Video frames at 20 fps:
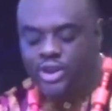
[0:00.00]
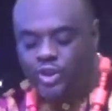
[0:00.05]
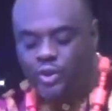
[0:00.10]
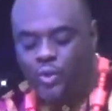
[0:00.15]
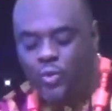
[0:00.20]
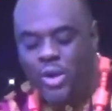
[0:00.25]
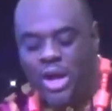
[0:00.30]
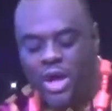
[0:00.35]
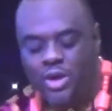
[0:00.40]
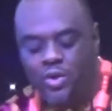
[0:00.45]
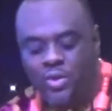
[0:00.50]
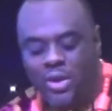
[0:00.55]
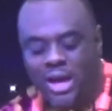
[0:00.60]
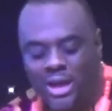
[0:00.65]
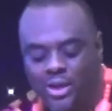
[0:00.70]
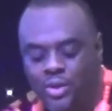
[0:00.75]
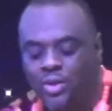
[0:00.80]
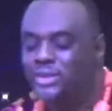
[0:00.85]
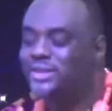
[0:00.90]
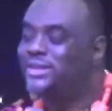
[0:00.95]
is where you
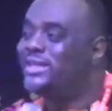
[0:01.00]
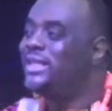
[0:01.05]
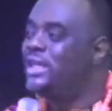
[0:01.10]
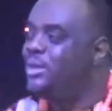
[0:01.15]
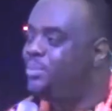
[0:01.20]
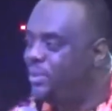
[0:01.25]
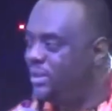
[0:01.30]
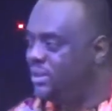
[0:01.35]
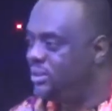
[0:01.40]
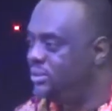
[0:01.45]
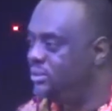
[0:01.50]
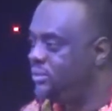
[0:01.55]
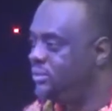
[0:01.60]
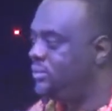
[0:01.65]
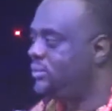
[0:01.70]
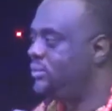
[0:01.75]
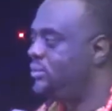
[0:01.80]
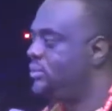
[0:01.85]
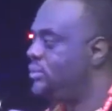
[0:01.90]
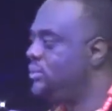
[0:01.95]
are not sleeping.
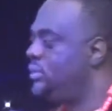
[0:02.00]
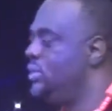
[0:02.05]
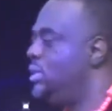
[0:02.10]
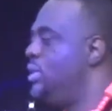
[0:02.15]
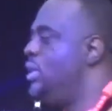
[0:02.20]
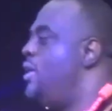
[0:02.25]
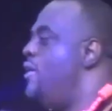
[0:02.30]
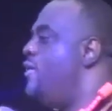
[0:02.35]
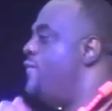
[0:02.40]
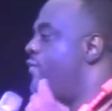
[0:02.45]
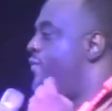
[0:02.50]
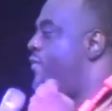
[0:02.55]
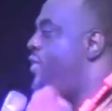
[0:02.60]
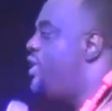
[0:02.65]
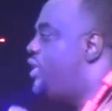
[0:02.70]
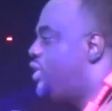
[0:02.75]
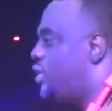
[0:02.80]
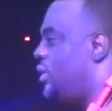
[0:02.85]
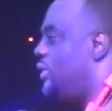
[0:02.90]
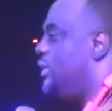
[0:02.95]

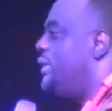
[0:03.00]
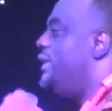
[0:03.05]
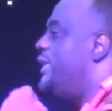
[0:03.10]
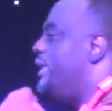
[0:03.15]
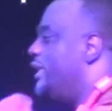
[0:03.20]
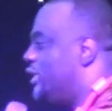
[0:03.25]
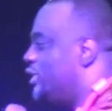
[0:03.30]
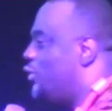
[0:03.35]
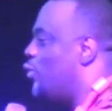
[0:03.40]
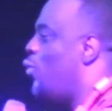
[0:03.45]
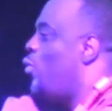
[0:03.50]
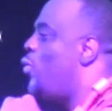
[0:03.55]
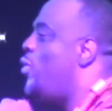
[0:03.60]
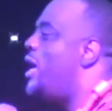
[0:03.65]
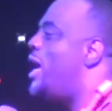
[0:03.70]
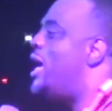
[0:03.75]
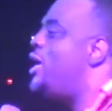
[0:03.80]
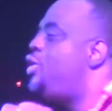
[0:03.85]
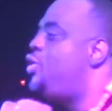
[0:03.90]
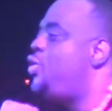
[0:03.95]
Vision is
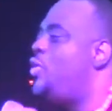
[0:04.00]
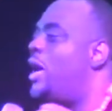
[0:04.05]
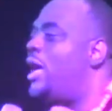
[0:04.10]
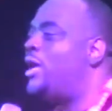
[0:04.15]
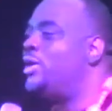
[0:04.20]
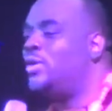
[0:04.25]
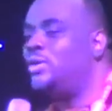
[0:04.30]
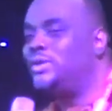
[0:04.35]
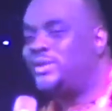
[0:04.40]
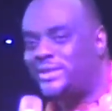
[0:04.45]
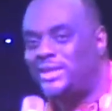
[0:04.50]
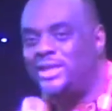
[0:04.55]
where you are not